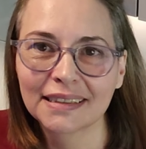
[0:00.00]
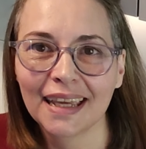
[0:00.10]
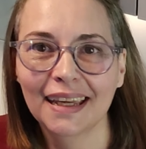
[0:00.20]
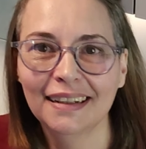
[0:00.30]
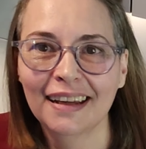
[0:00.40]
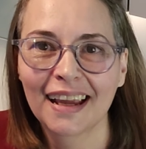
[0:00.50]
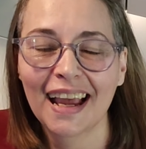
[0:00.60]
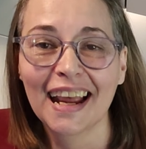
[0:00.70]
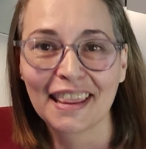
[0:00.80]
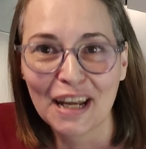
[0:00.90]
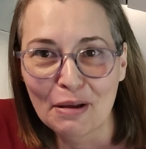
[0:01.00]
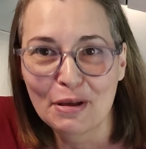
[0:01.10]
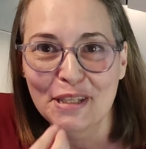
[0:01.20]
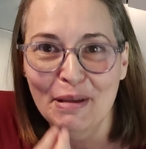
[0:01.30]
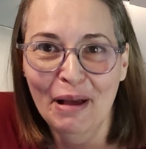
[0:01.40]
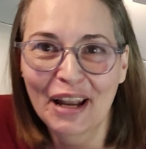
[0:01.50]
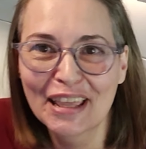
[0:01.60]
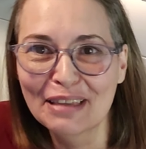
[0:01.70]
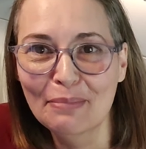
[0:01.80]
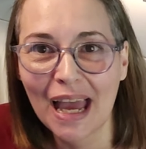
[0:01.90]
head and then he would swallow
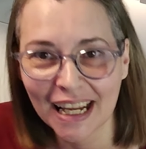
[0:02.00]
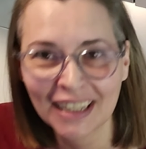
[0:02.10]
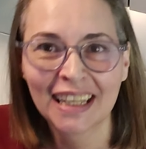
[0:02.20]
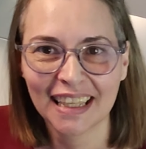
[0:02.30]
the bag?